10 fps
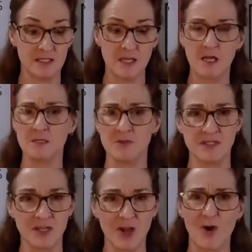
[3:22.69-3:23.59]

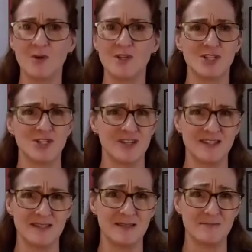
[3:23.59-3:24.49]
Deductibles and
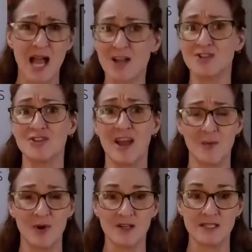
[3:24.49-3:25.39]
co-insurance and doctor
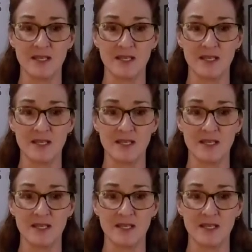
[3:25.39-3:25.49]
networks.